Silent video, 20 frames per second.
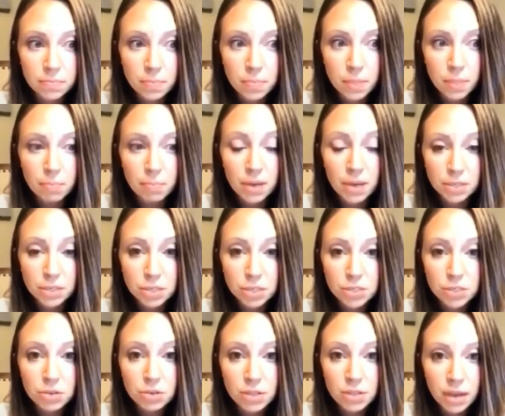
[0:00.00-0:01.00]
Patients
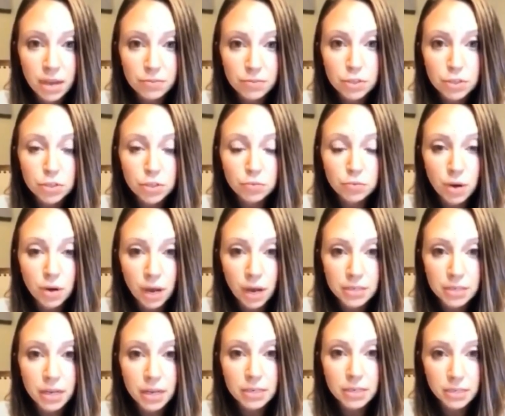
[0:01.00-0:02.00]
are left to rot
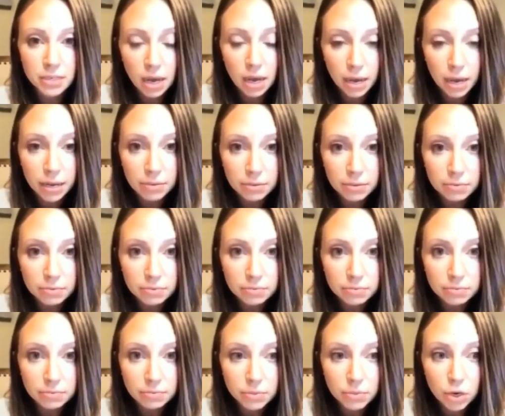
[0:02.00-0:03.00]
and die.
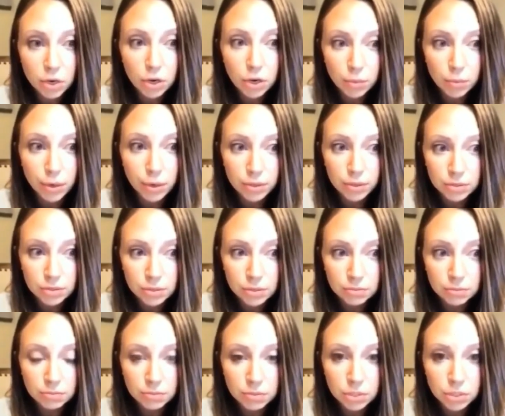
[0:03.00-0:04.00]
Her words.
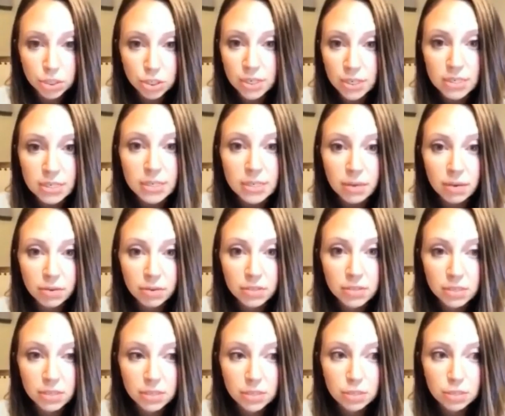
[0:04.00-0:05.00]
She has never
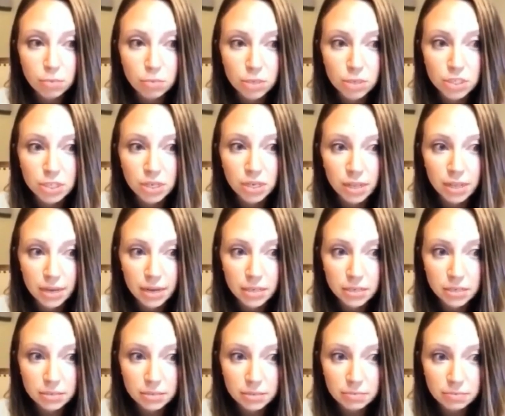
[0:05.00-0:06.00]
seen so much
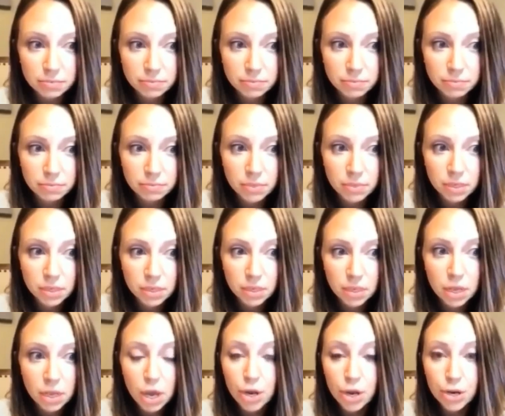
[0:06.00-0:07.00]
neglect.
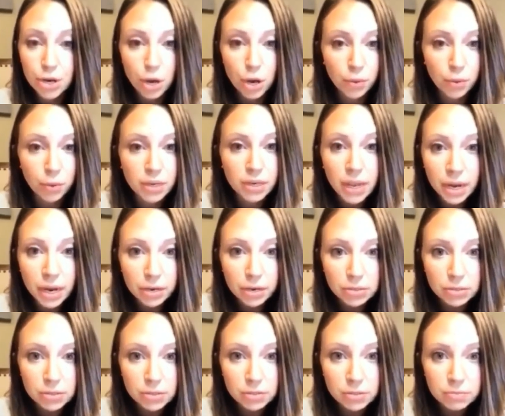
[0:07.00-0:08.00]
No one
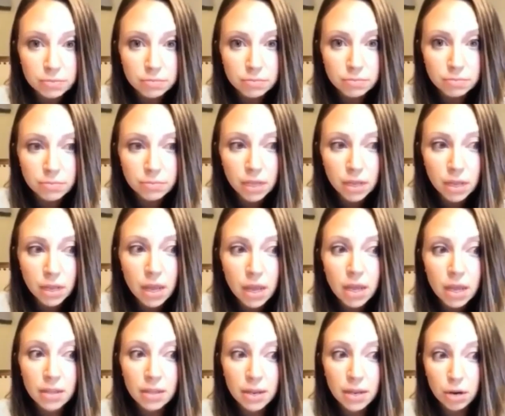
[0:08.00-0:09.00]
cares.
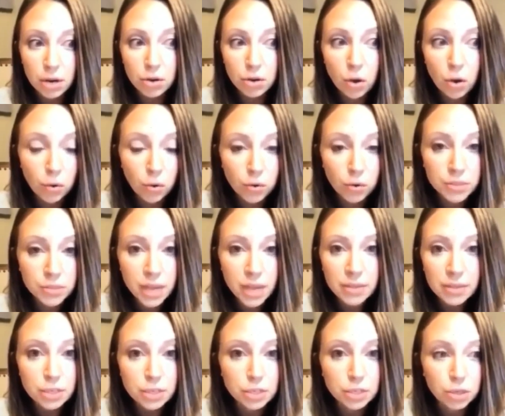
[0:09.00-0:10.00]
They are cold
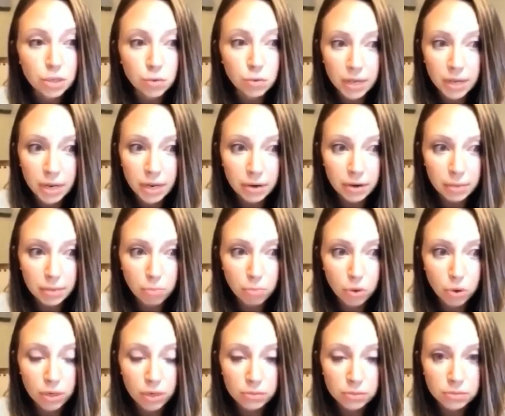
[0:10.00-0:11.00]
and they don't care
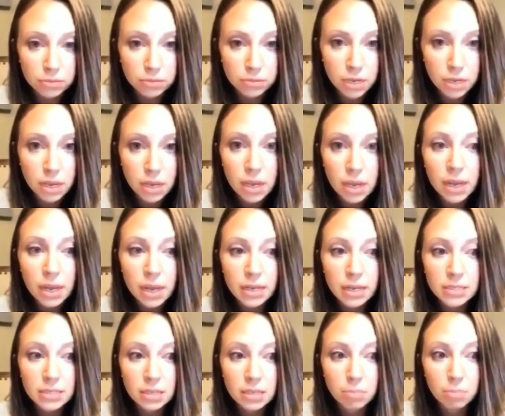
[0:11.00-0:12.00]
anymore.
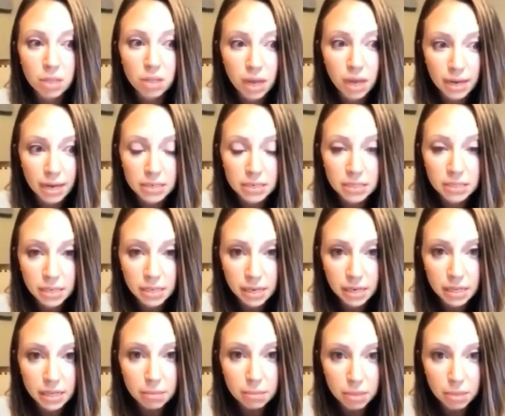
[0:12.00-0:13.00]
It's the blind
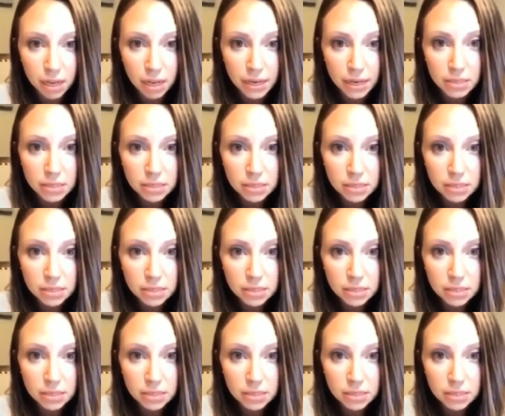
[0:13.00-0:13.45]
leading the blind.